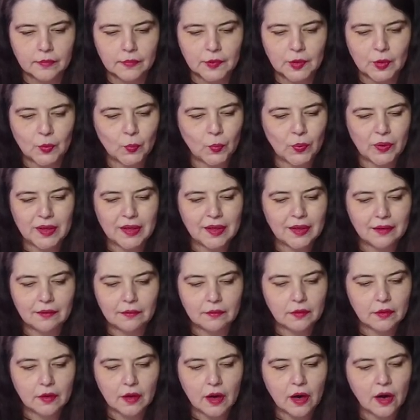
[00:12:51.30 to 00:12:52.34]
We
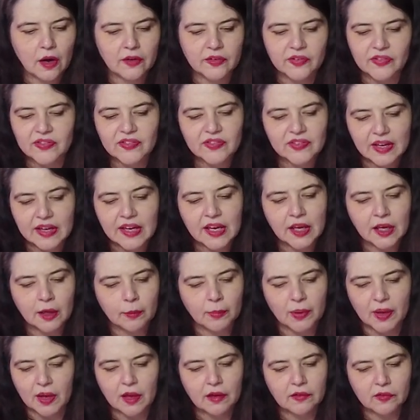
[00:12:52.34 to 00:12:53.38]
are singing
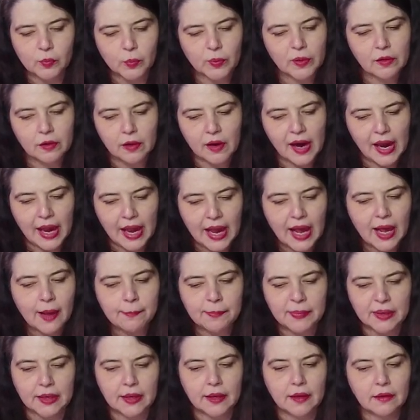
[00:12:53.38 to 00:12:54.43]
because we are
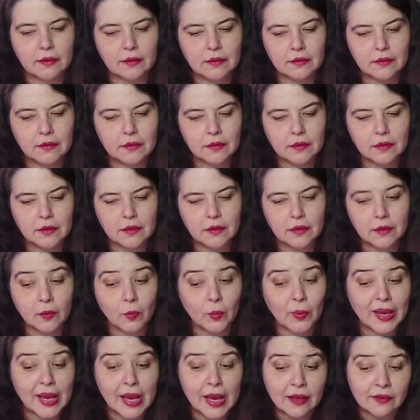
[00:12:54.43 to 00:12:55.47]
happy,
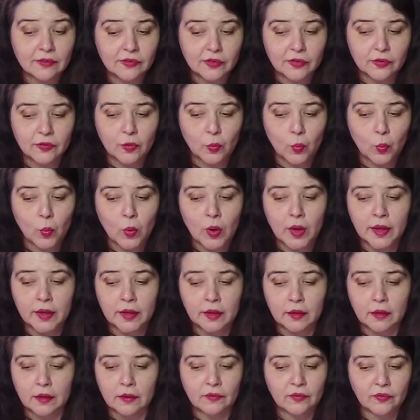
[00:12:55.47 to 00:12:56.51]
we answered the
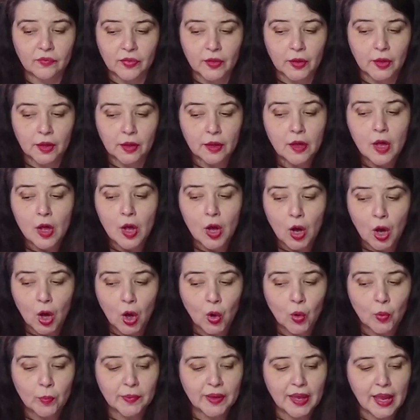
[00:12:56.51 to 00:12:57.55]
one of the
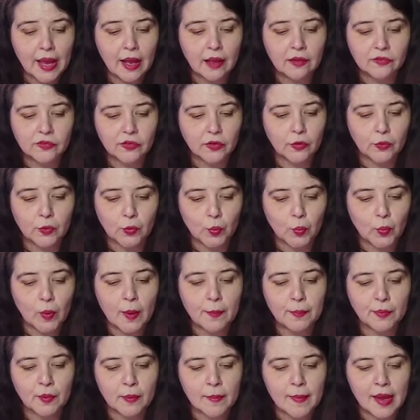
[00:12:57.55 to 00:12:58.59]
home council who
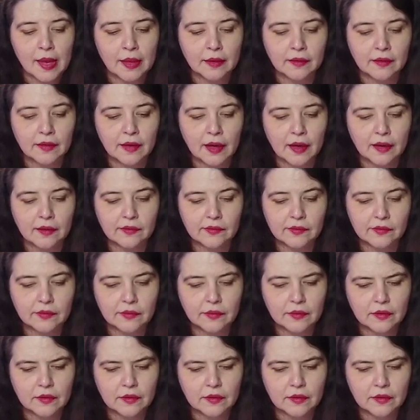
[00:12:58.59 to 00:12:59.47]
reprimanded us.